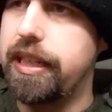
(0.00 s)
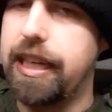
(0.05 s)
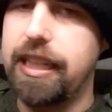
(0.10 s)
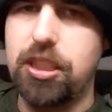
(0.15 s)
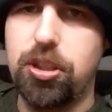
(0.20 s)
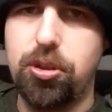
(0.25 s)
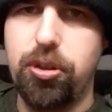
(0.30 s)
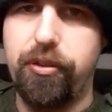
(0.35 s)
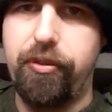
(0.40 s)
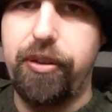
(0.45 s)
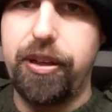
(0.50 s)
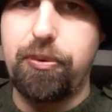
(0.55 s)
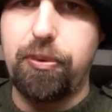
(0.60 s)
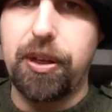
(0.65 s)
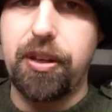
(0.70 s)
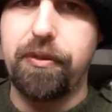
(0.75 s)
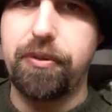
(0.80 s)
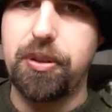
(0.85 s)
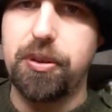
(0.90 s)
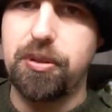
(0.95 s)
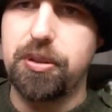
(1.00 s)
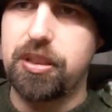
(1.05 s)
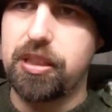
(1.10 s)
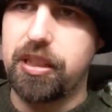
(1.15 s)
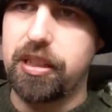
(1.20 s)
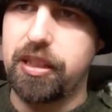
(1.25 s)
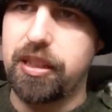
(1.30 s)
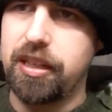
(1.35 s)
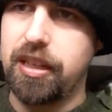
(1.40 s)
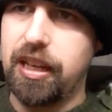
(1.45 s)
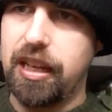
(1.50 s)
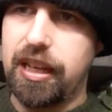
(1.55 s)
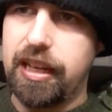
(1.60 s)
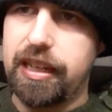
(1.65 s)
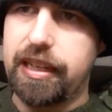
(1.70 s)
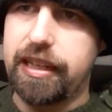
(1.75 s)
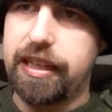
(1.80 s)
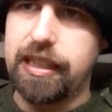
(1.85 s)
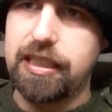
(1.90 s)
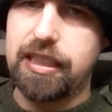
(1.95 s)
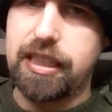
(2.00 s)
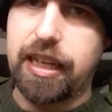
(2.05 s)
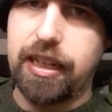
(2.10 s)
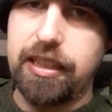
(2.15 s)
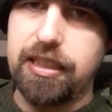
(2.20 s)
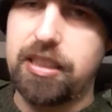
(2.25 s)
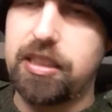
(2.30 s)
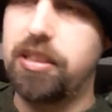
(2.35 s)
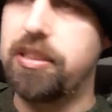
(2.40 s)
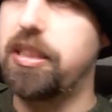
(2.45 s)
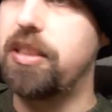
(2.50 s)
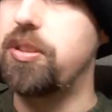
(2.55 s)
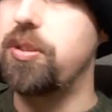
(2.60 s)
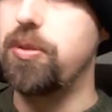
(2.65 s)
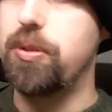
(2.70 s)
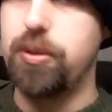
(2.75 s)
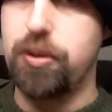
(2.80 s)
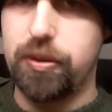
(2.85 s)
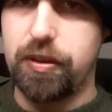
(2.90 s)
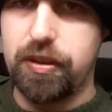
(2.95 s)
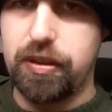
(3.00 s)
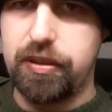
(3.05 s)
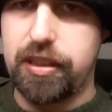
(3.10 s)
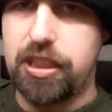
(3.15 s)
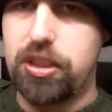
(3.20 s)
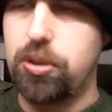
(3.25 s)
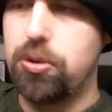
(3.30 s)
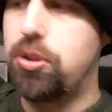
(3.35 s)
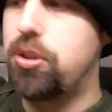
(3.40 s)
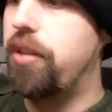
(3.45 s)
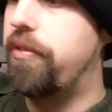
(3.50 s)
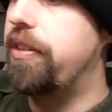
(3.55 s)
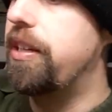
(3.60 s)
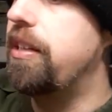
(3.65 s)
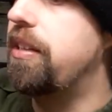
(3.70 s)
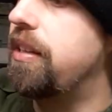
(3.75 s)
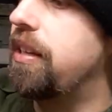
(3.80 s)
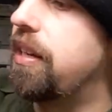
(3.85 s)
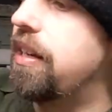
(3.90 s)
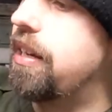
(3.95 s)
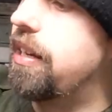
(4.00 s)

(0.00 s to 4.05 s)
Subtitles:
stove, with one of those gas canisters that you shove in.